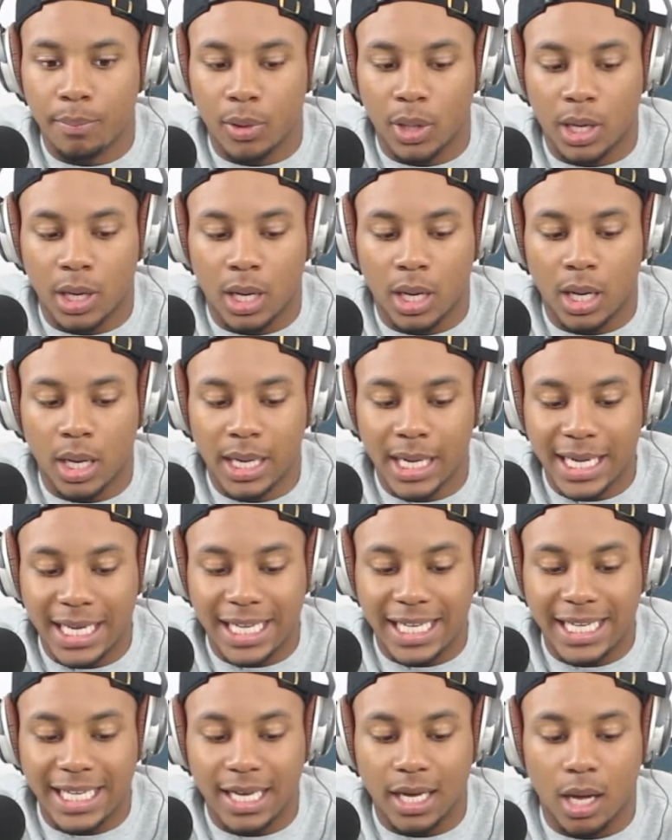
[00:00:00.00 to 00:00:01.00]
but
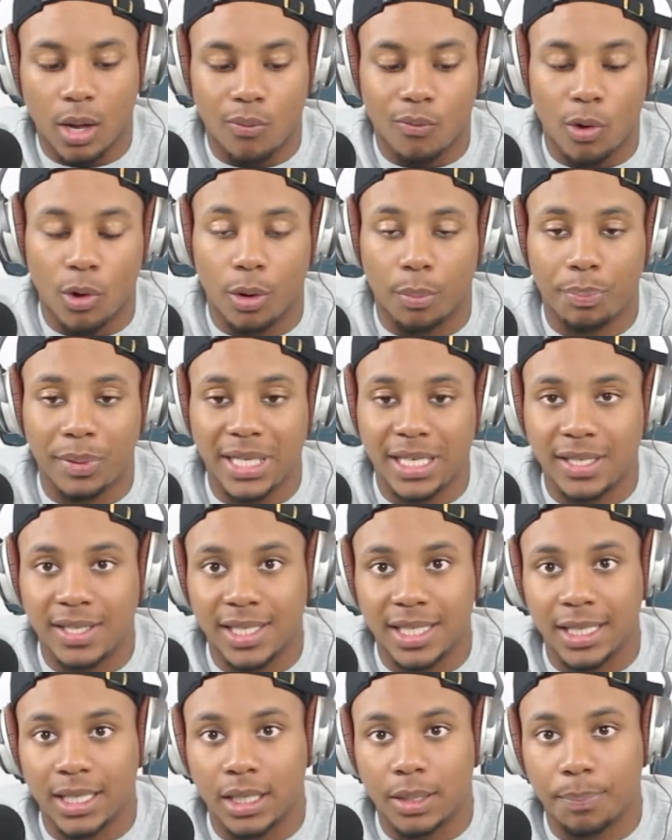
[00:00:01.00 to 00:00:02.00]
he wrote a
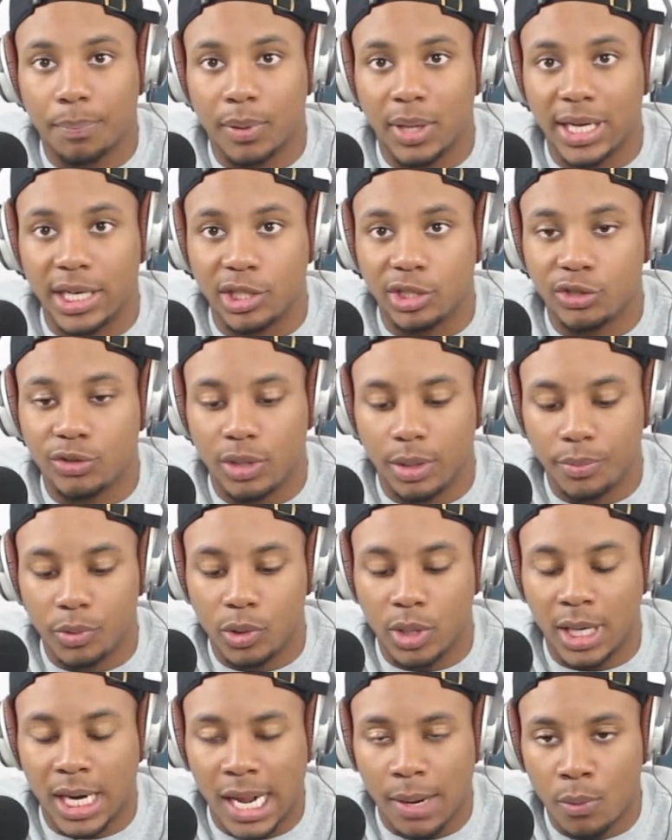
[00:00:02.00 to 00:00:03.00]
piece in the Players
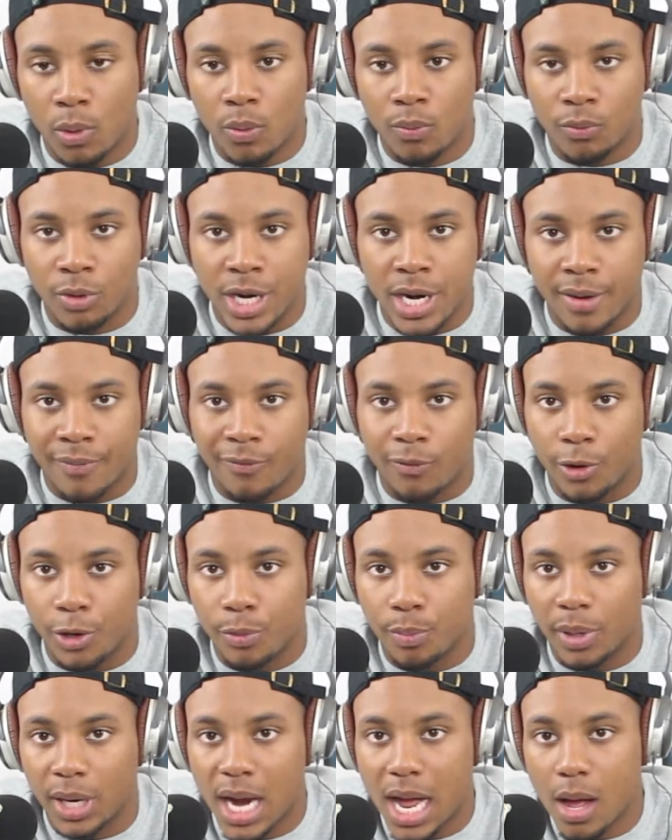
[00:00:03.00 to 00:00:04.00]
Tribune, and I won't read it for
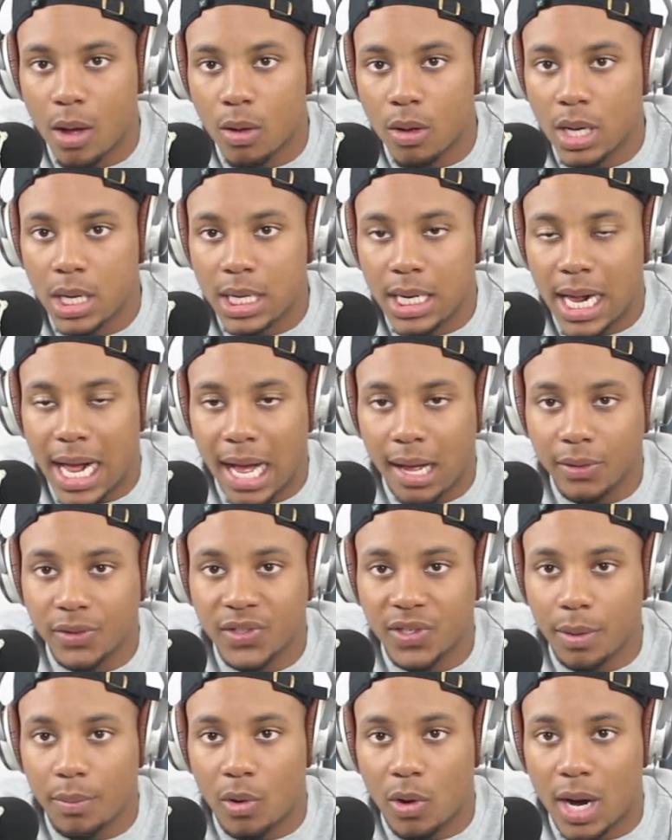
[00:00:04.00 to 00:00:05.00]
you, but I'll
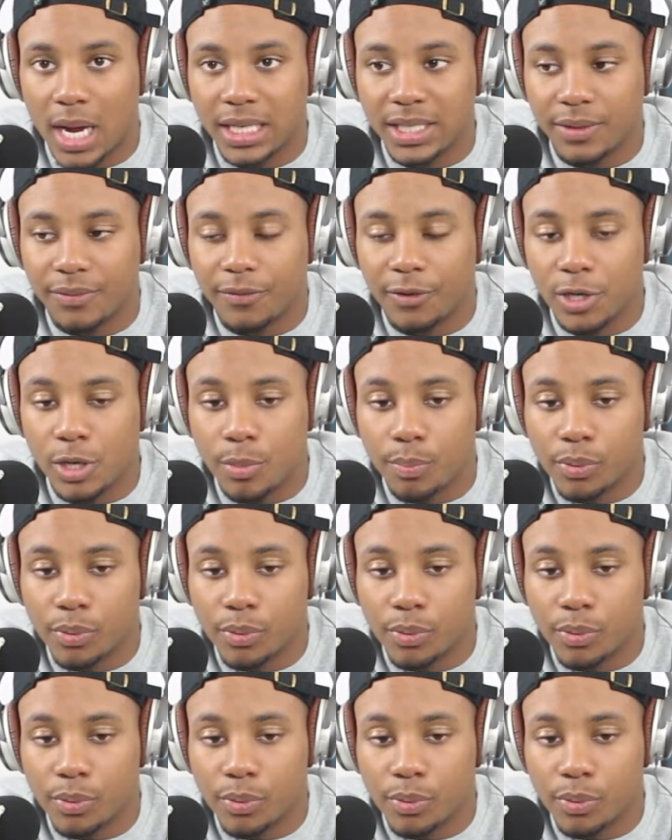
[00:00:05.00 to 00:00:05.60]
summarize it for you.